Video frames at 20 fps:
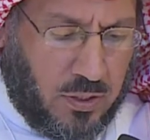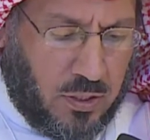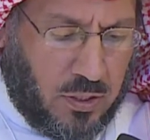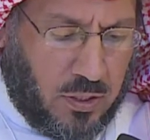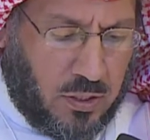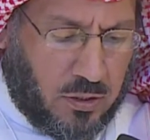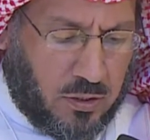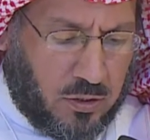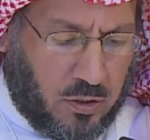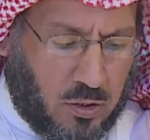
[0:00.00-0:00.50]

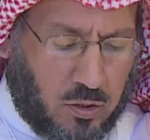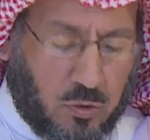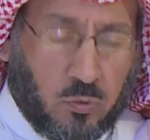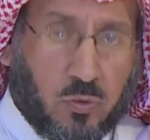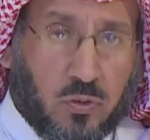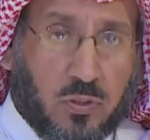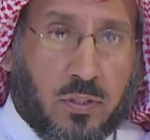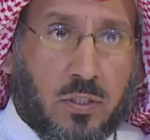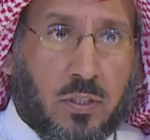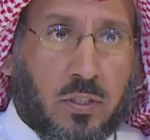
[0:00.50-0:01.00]

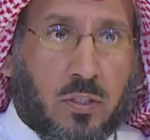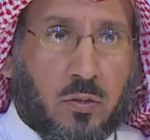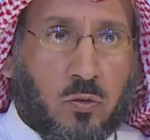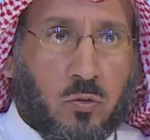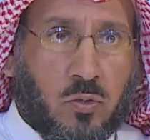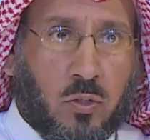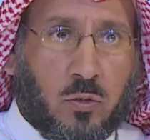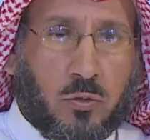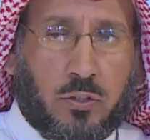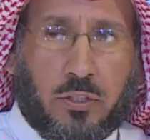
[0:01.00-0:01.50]
Across
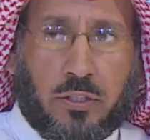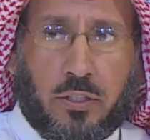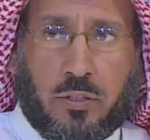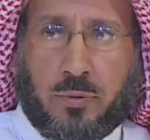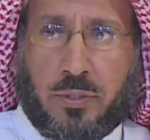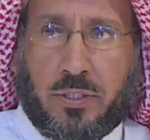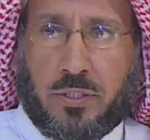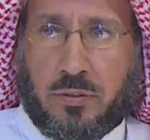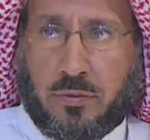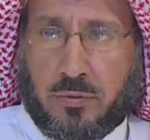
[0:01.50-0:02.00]
Saudi Arabia.